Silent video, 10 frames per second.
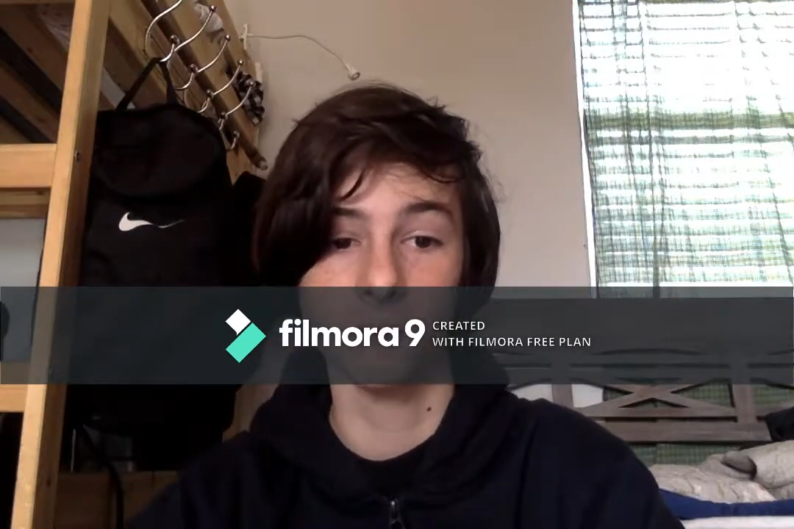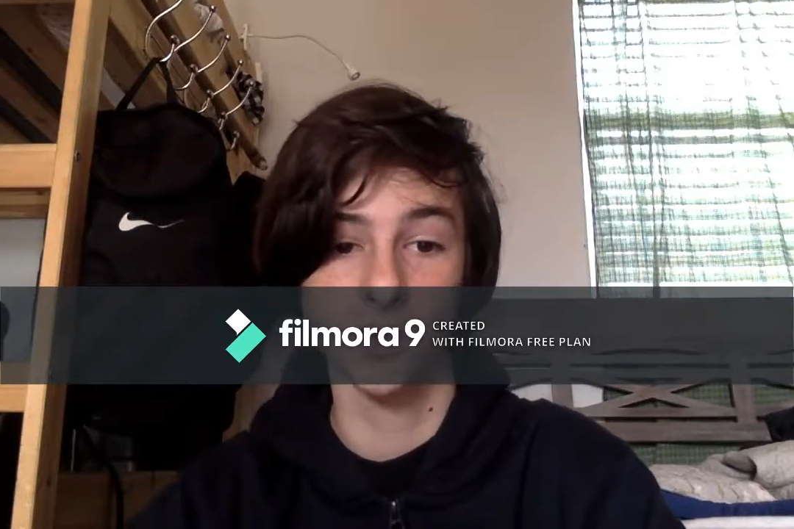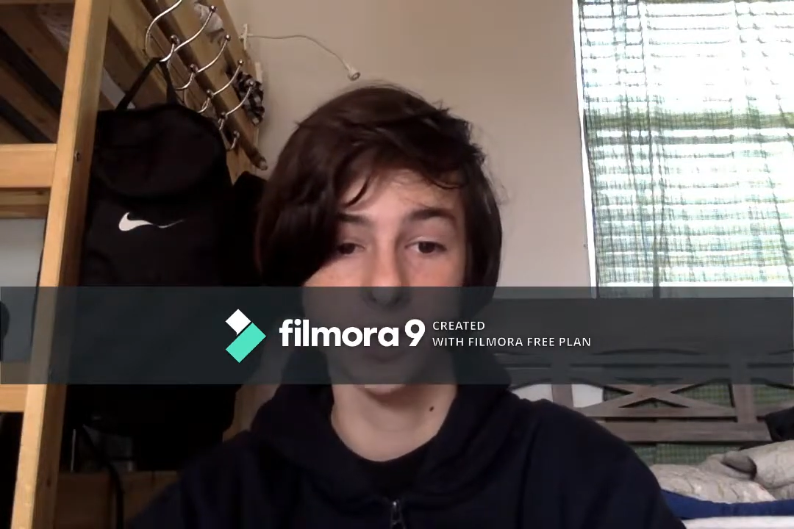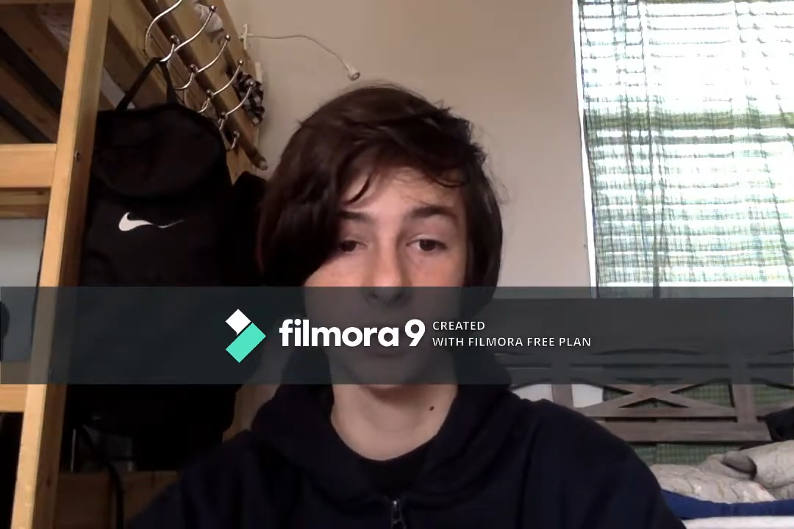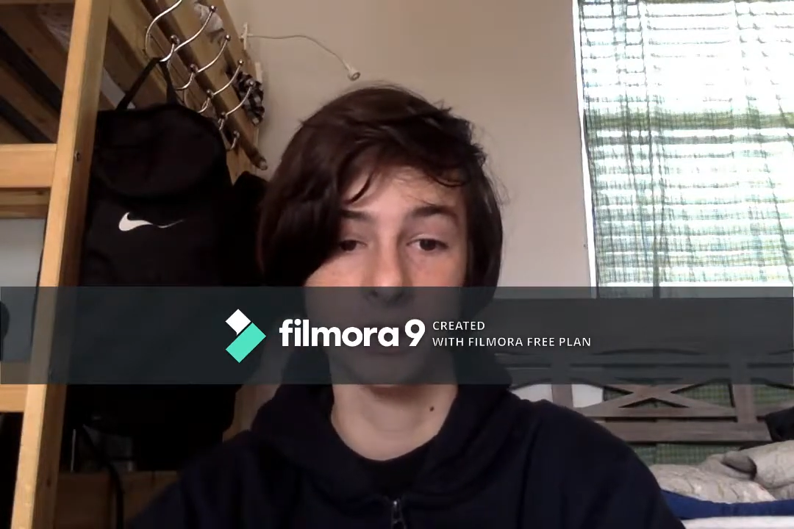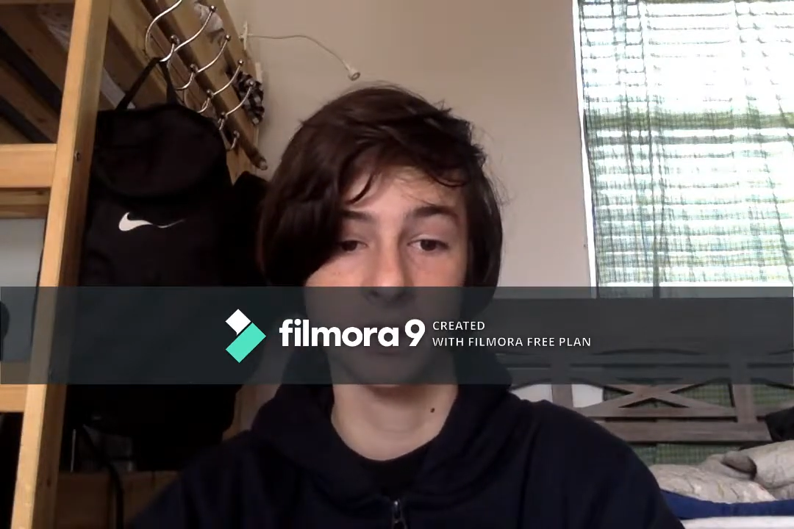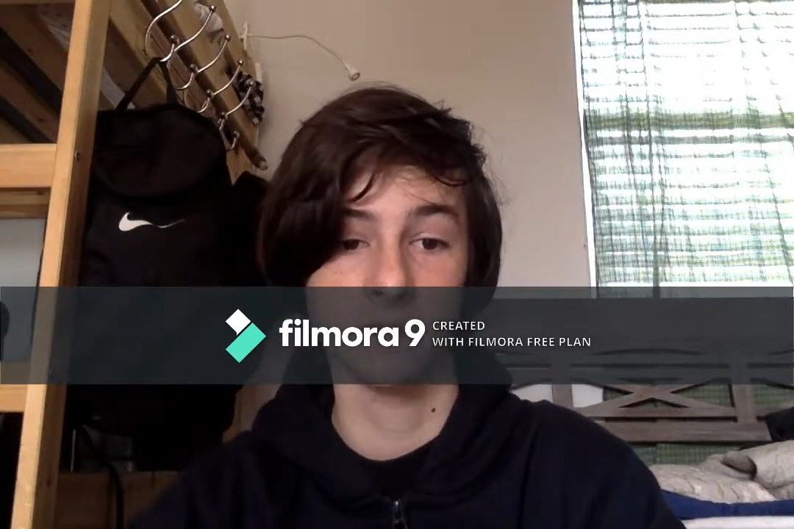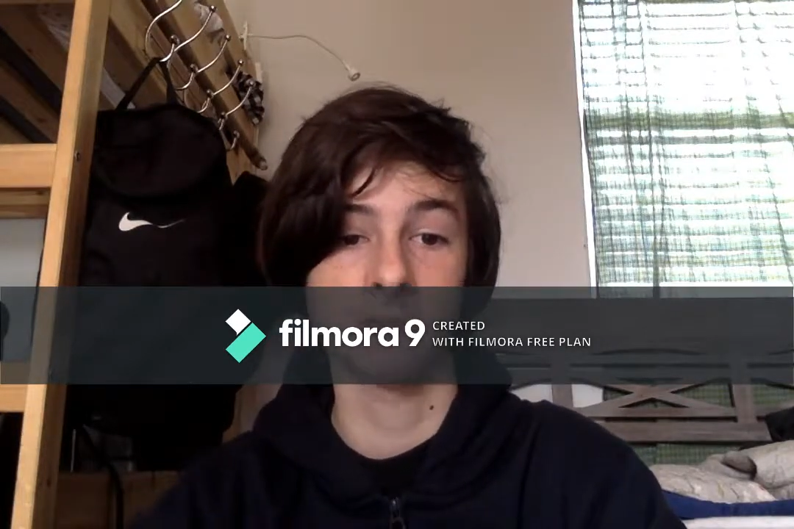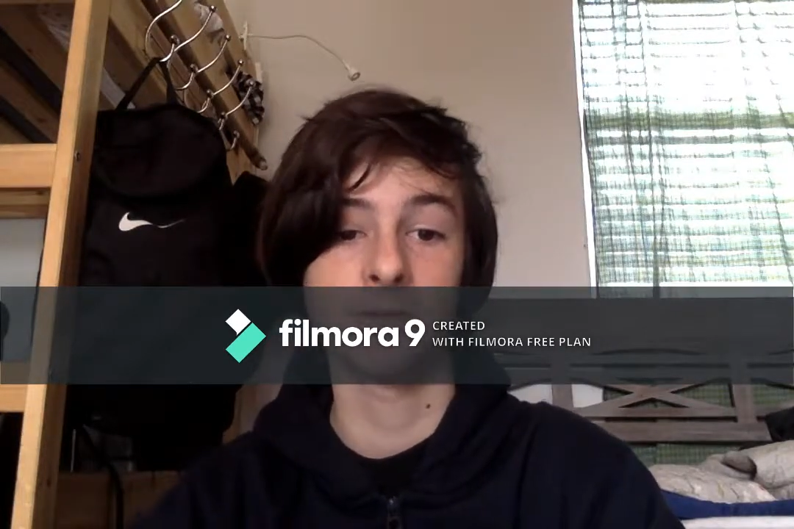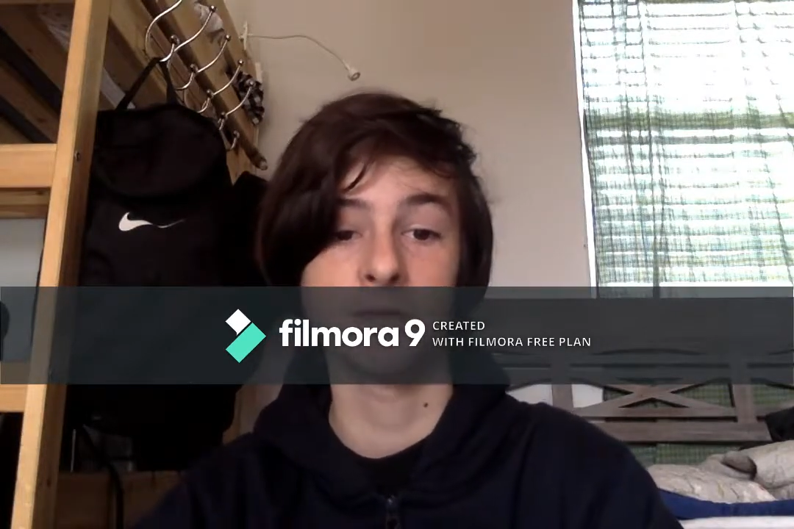
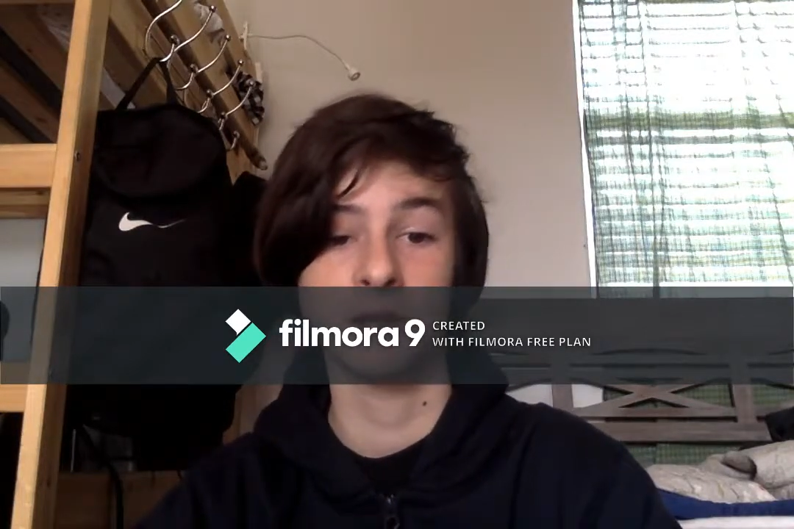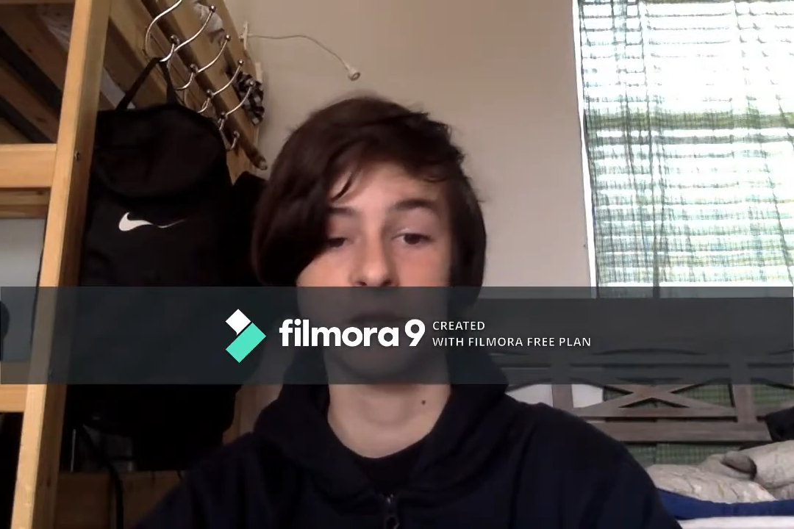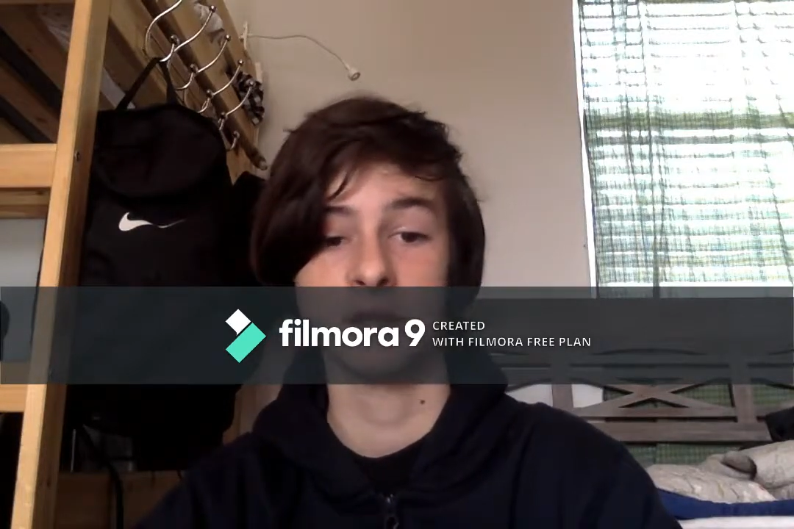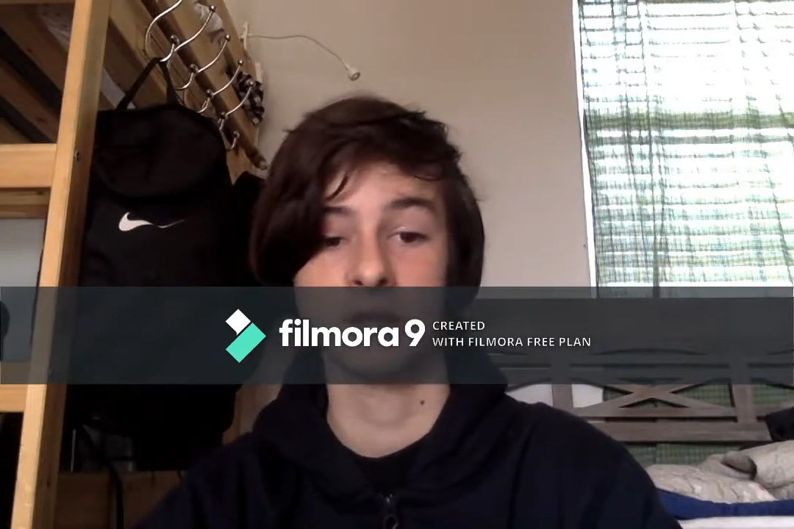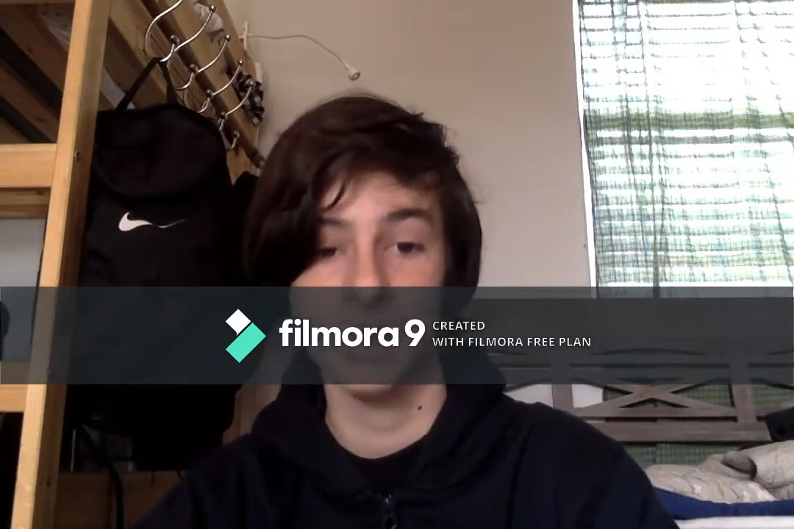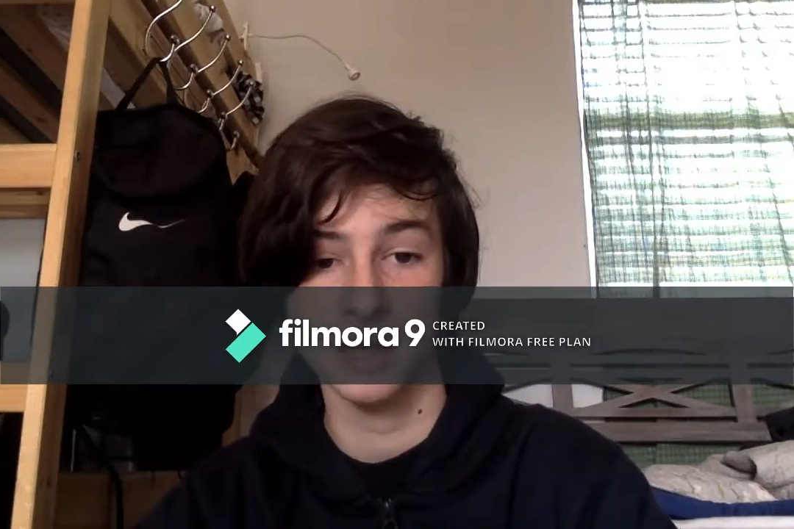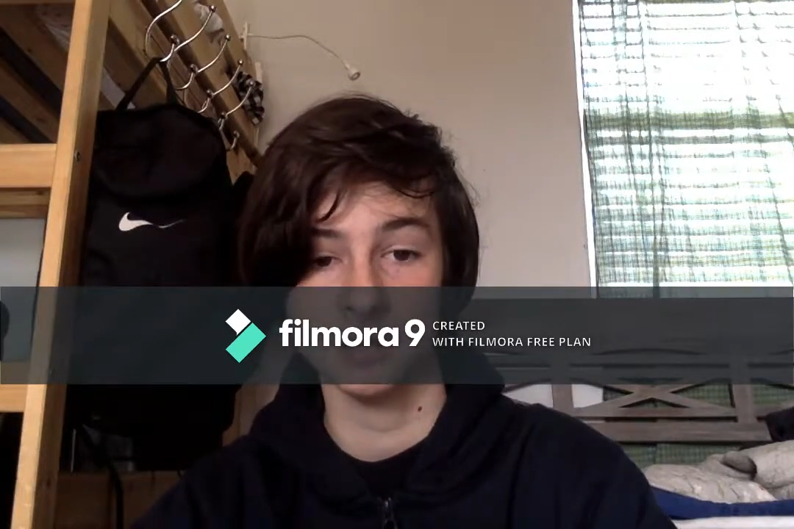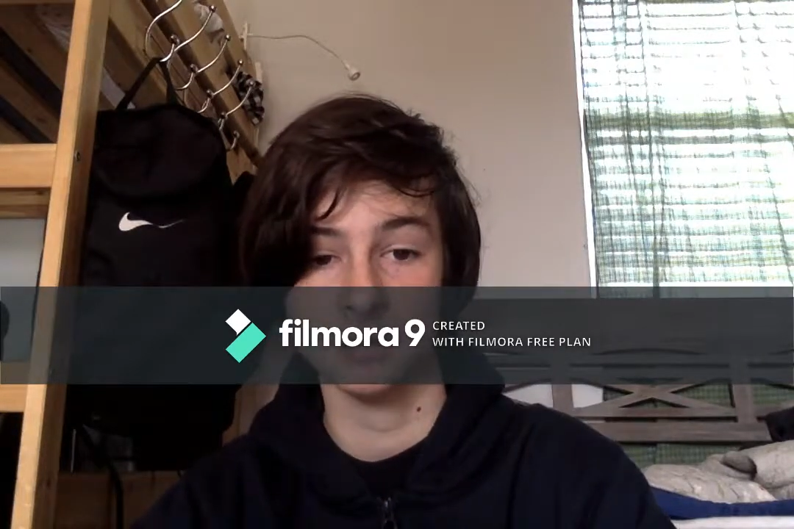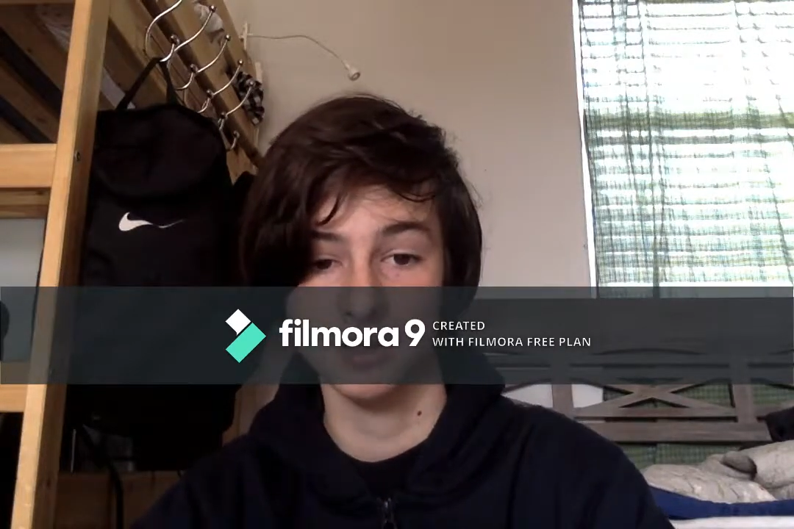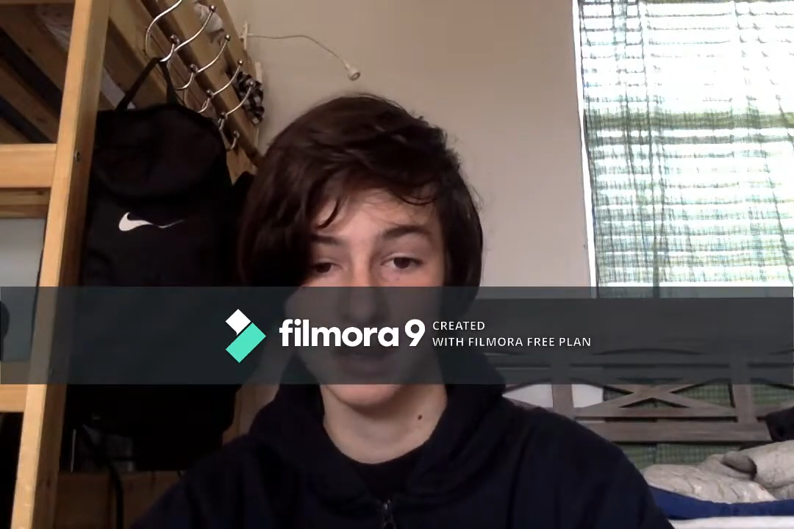Unfortunately, Finnish
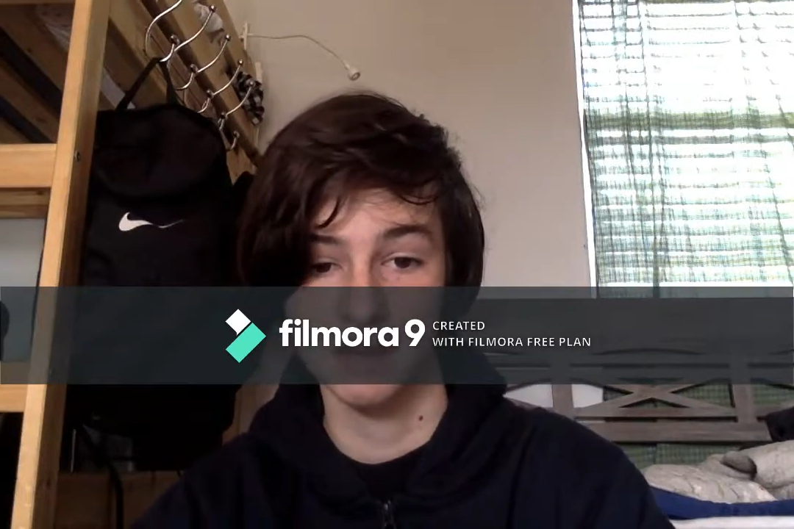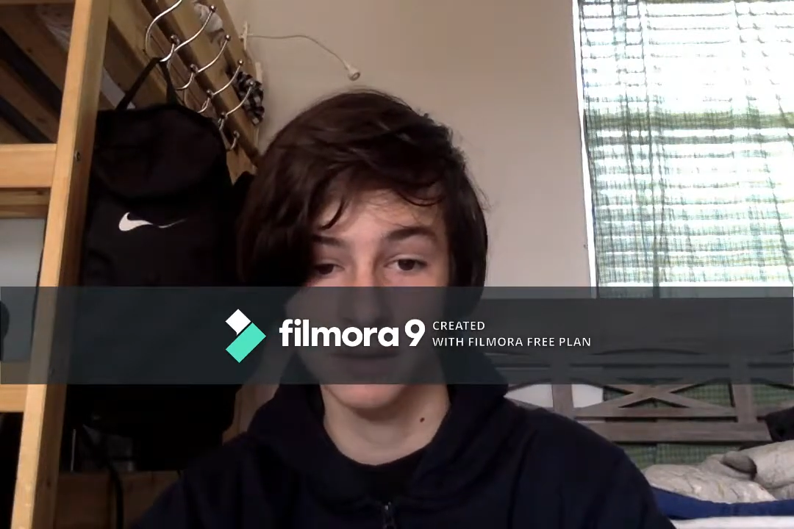lacks a